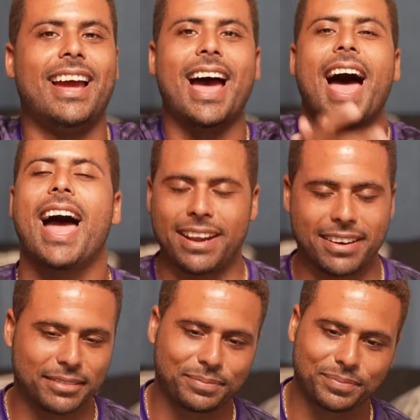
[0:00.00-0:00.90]
And
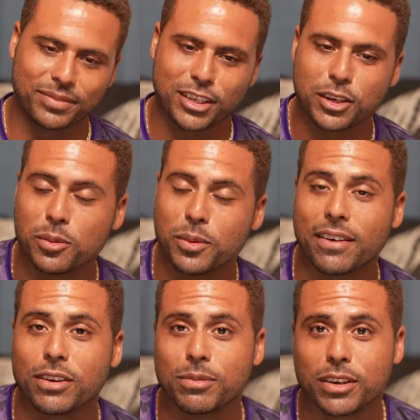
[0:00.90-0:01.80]
so we have
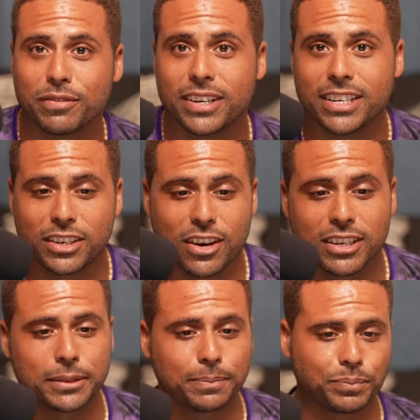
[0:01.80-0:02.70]
some stuff to
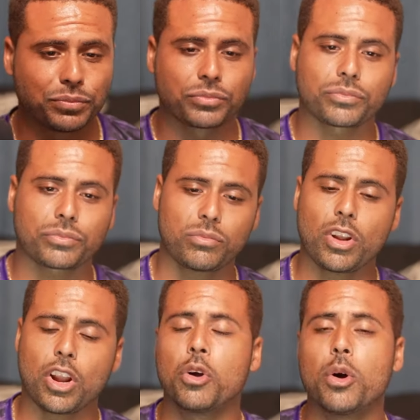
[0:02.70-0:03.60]
discuss.
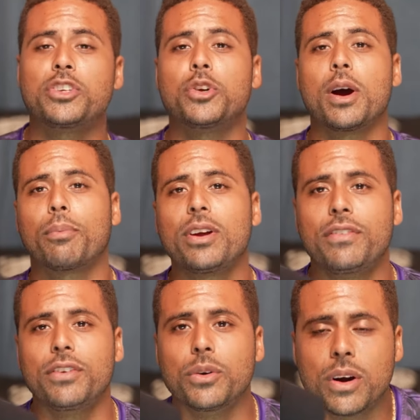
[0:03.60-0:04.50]
I'm going to do a
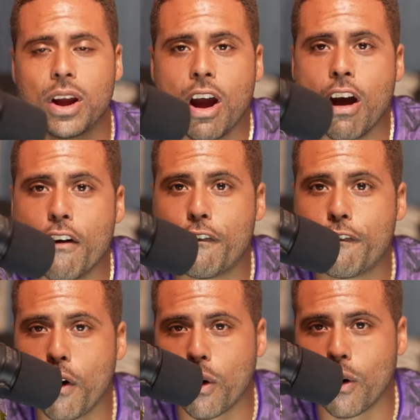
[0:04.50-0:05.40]
preview
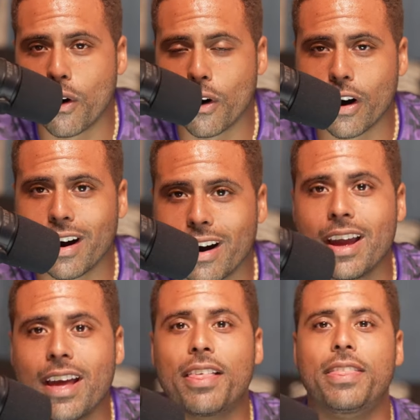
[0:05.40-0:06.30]
for
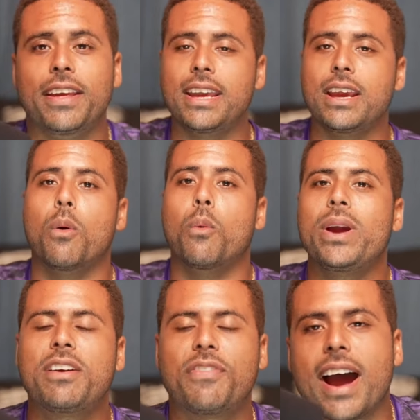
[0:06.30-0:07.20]
the week
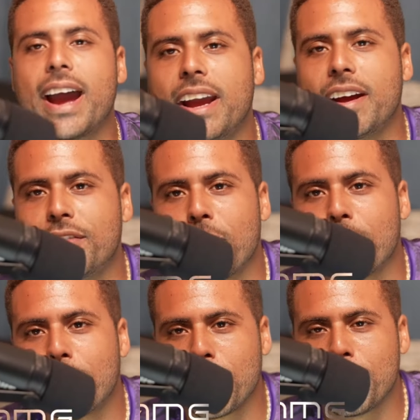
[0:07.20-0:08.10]
five
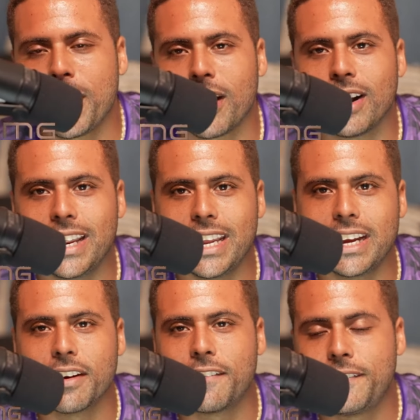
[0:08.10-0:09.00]
Premier League
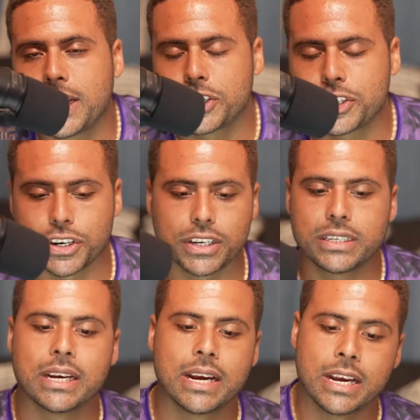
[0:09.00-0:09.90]
fixtures.
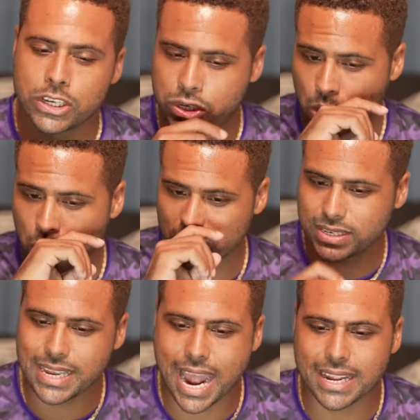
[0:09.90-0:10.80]
So
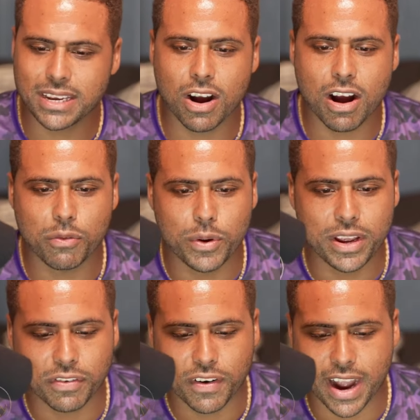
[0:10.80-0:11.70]
starting off week
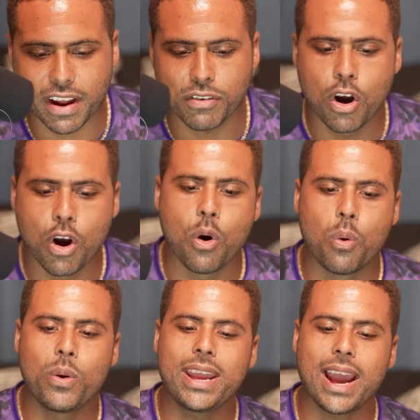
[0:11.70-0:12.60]
five,
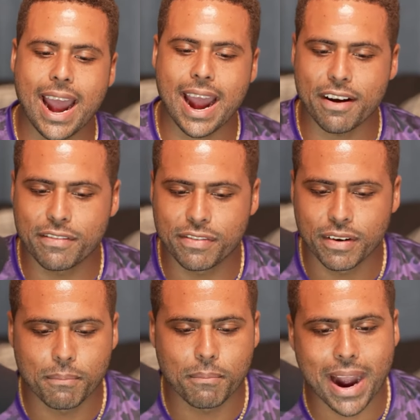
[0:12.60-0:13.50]
we have
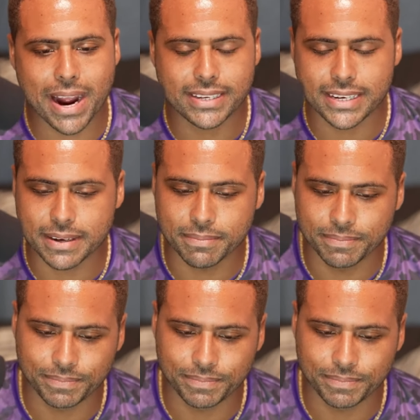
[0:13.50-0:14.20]
my team